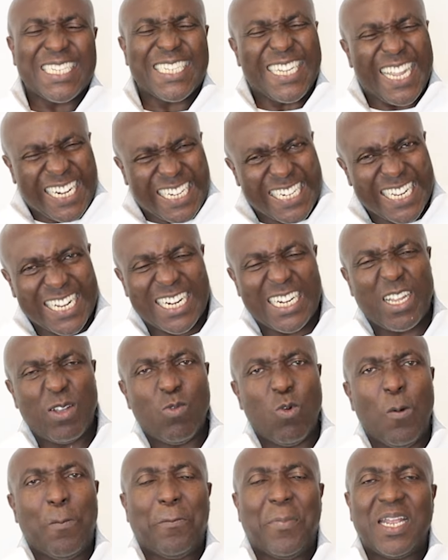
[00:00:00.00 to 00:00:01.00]
Technically,
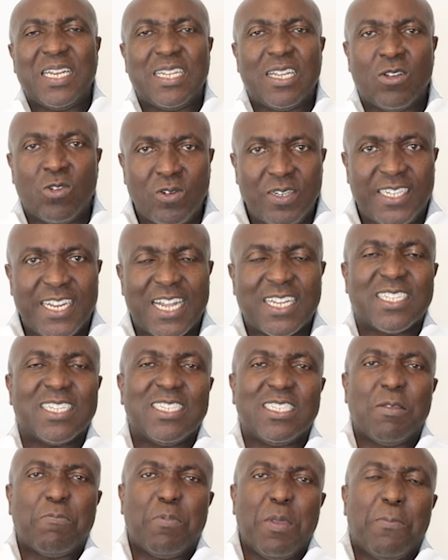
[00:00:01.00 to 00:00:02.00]
who paid the good debt
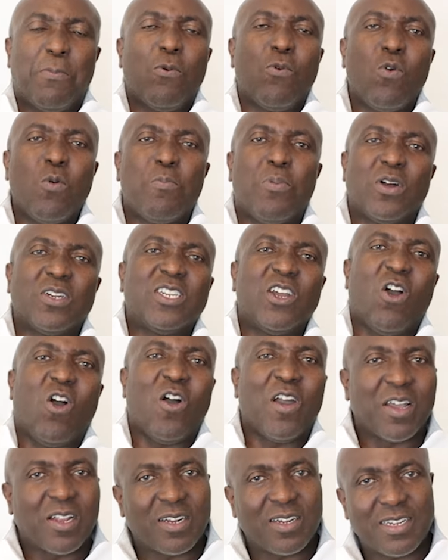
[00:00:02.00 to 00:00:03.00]
is the people who bought the
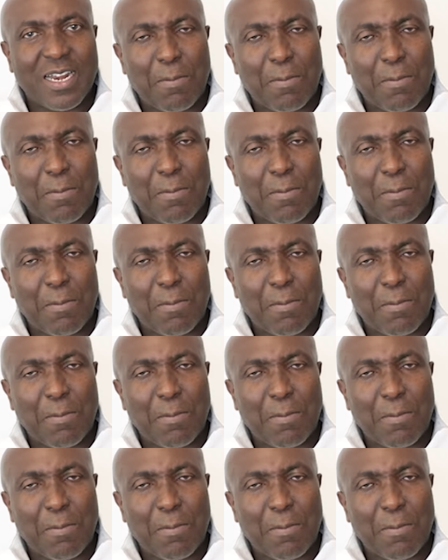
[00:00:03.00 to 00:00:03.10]
oil